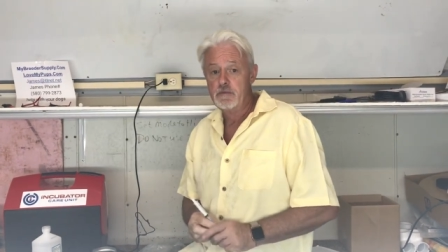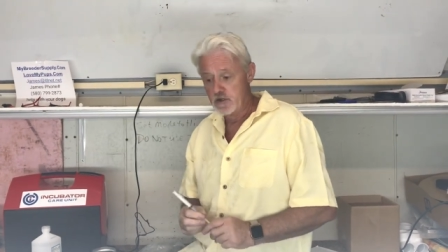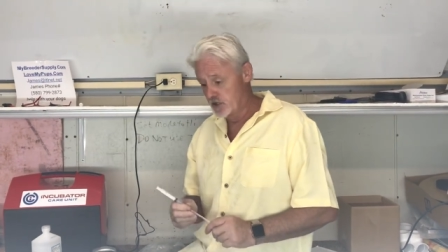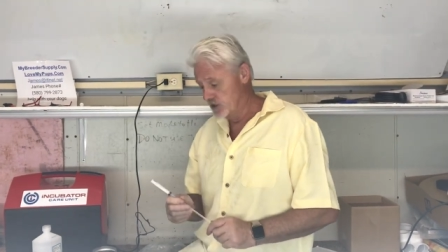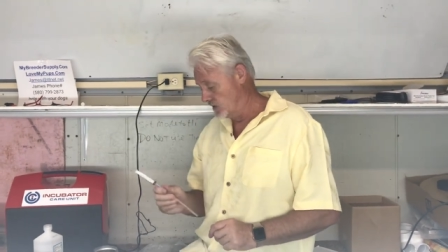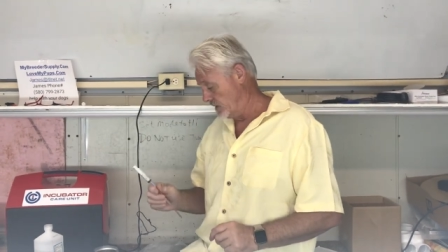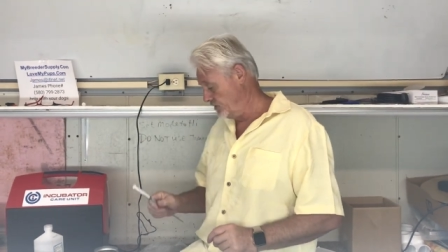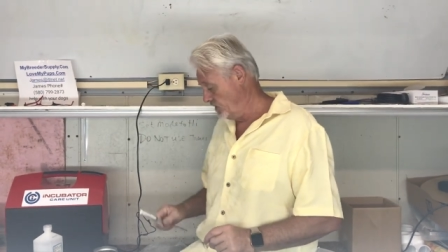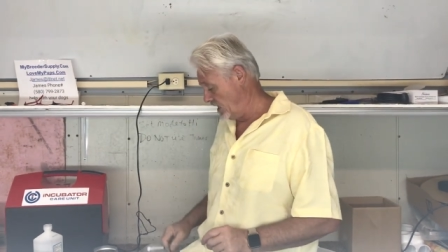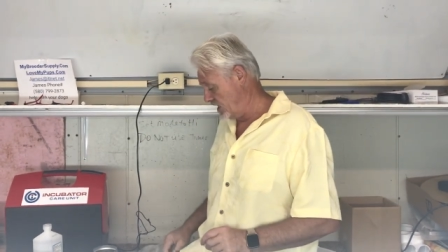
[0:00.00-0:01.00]
You can do it.
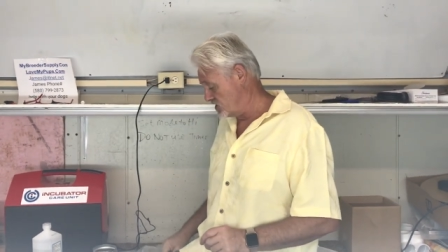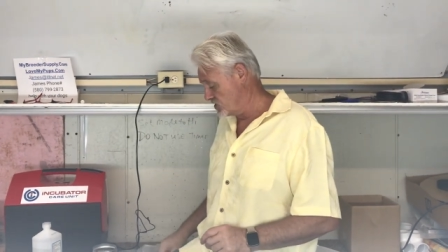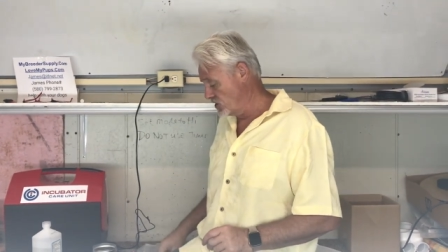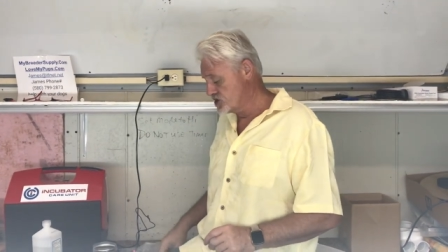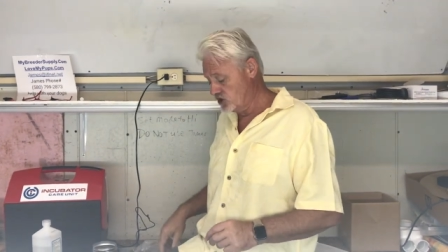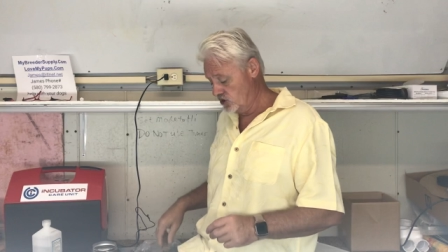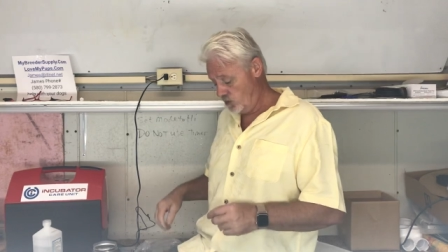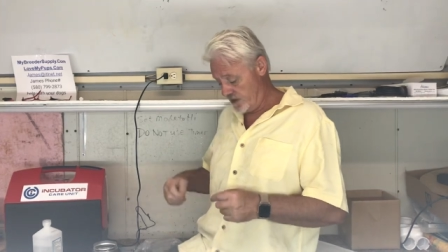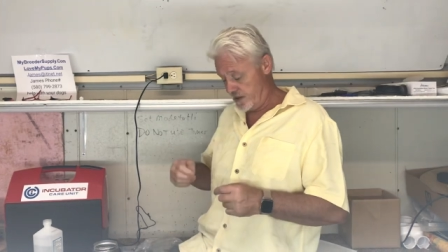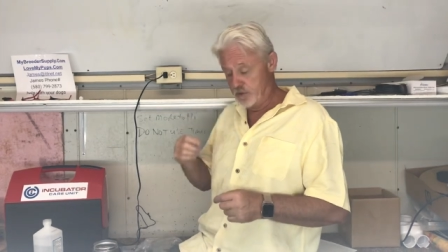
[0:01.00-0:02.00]
A
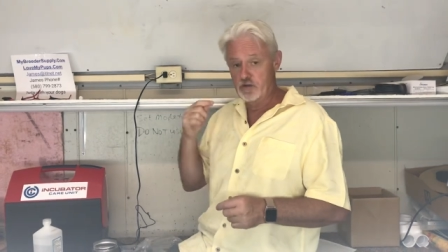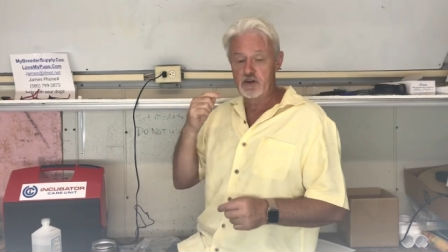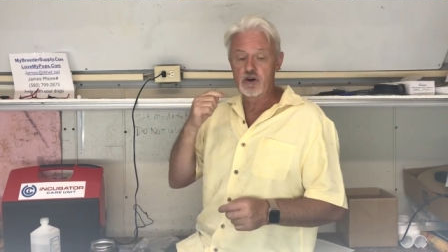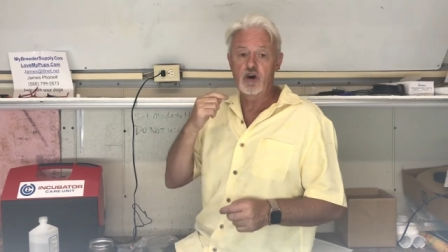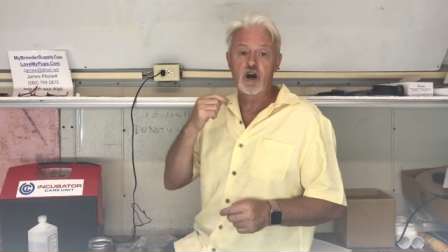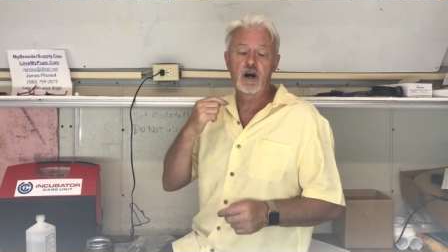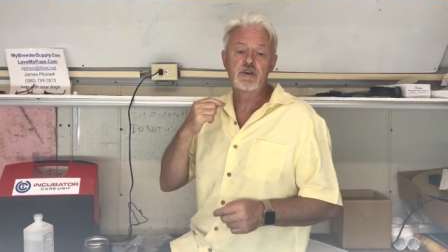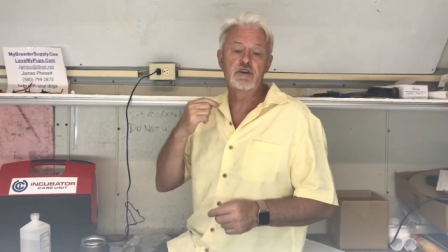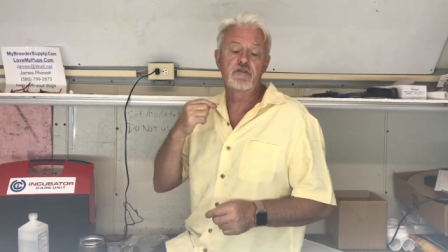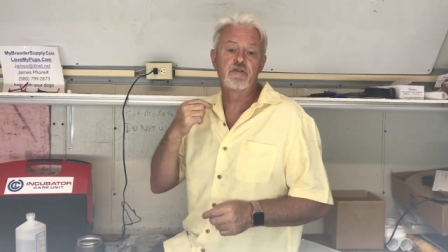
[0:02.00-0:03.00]
surgical where they put the dog
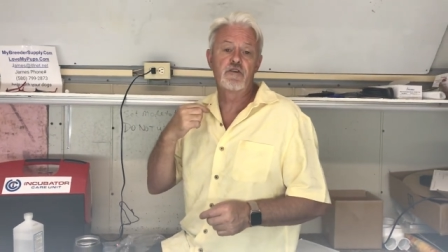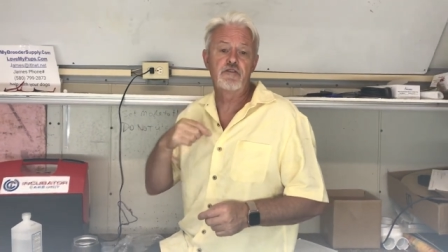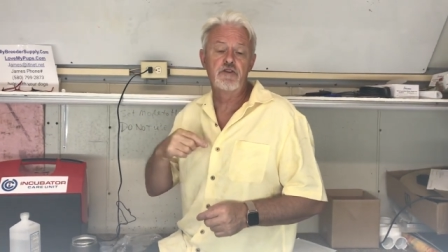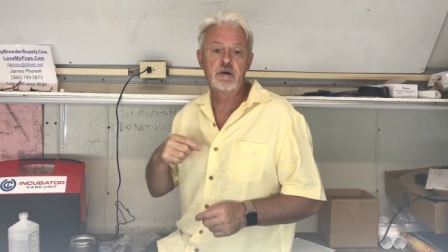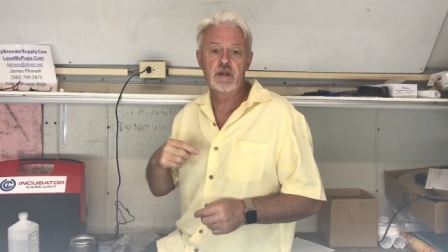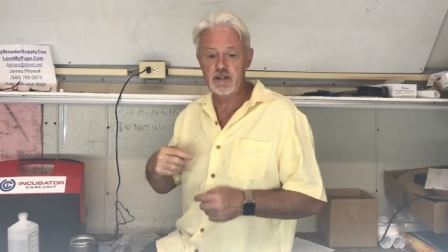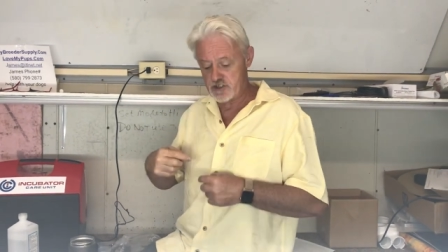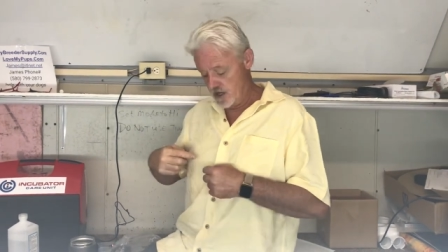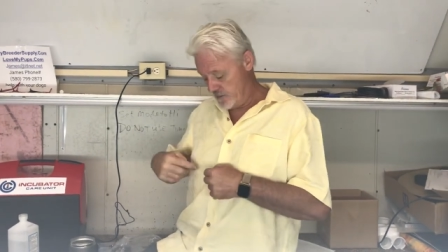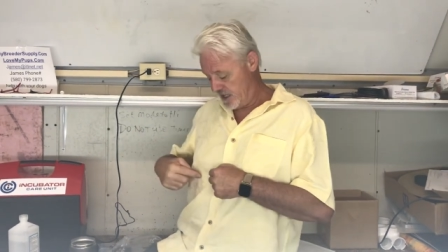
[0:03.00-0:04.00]
under for a few
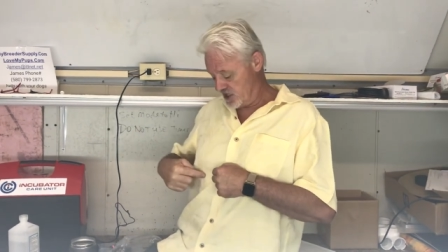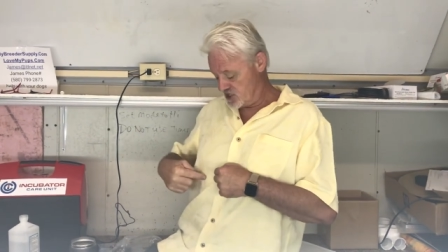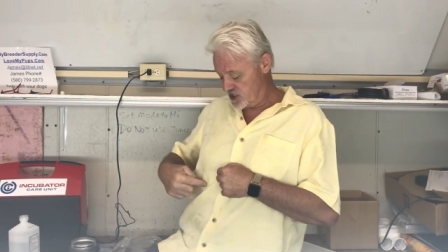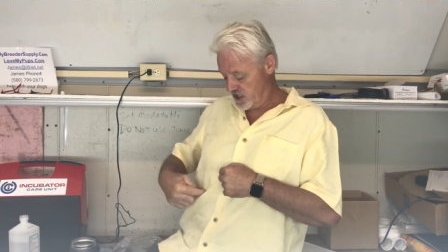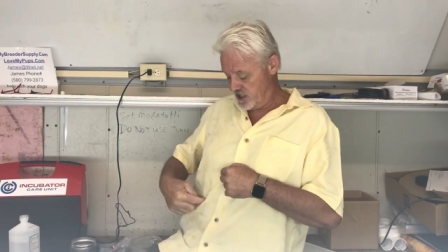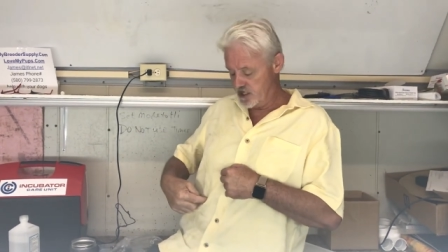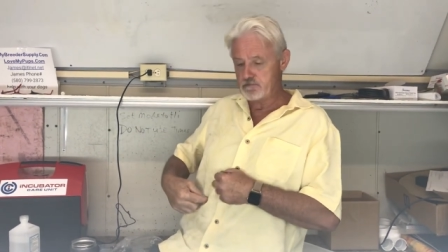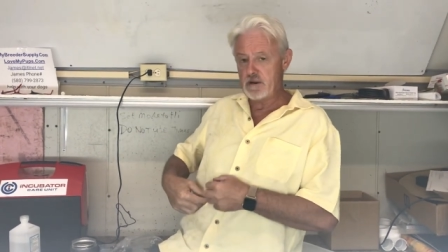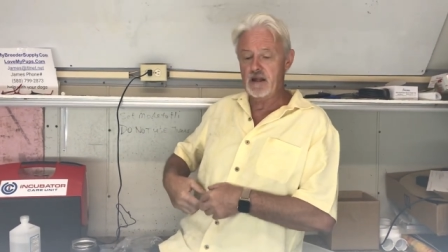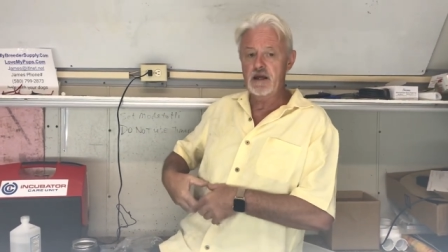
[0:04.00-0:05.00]
minutes, make a slit in
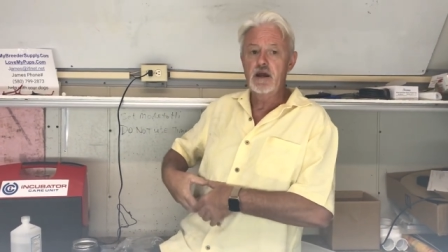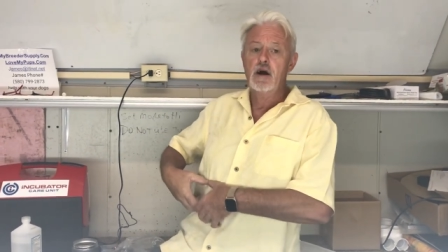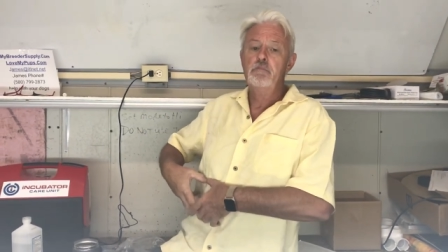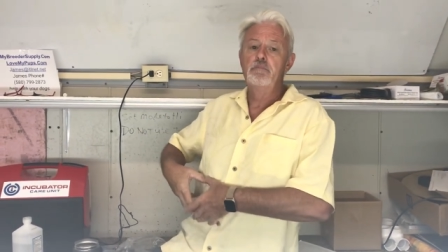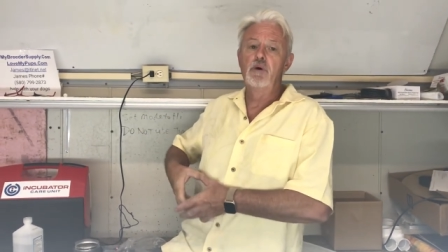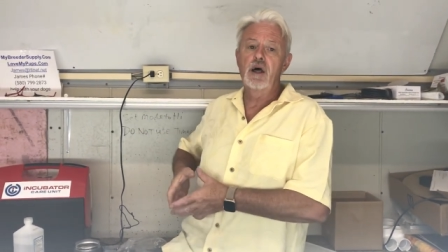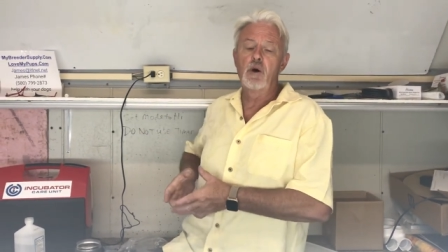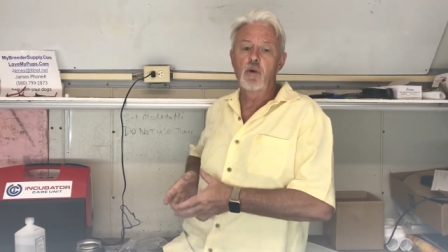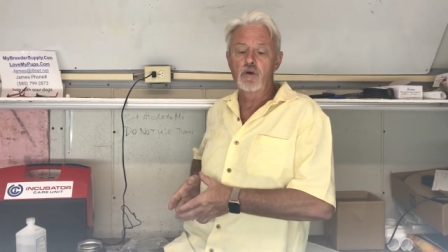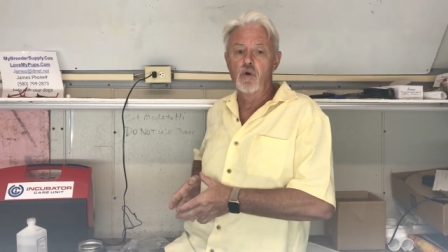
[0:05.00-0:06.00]
its belly, pull
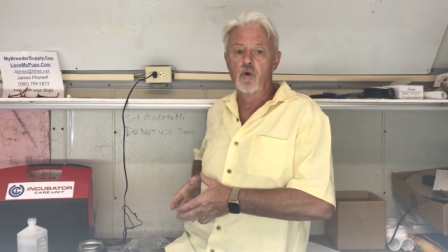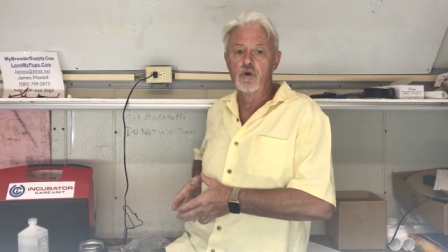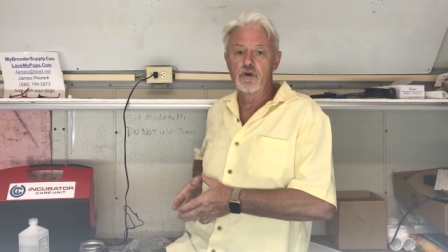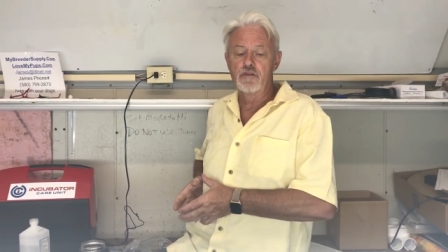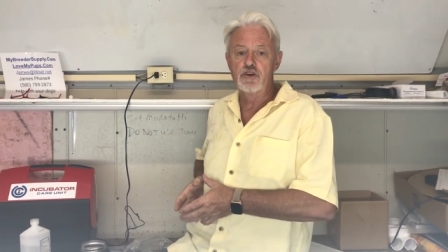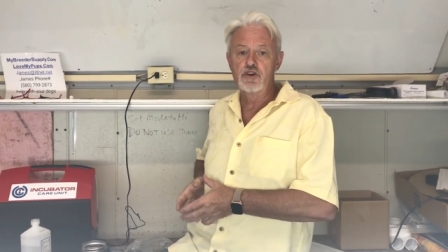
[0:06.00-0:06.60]
out one horn of the